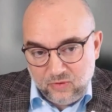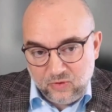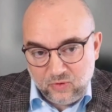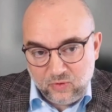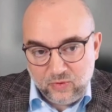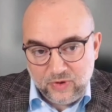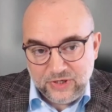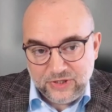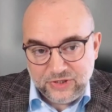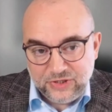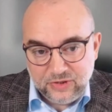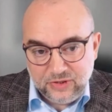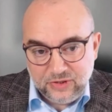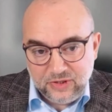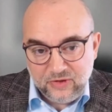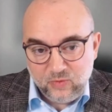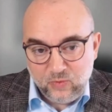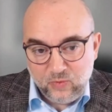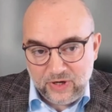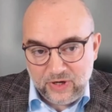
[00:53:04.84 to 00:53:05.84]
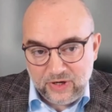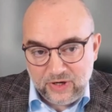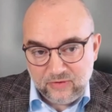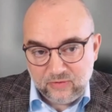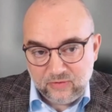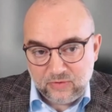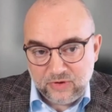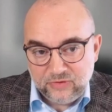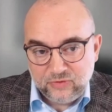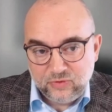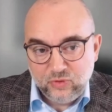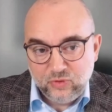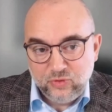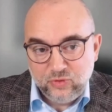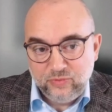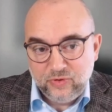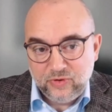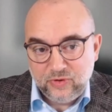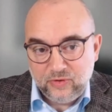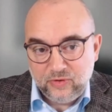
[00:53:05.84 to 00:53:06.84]
So the question is, where is
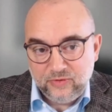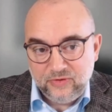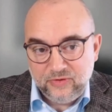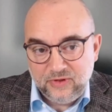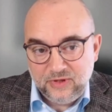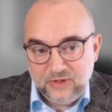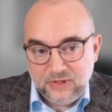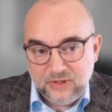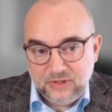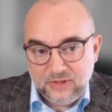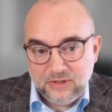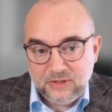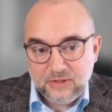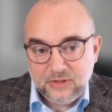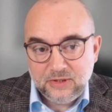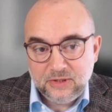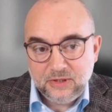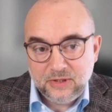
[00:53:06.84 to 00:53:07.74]
RunCube hosted?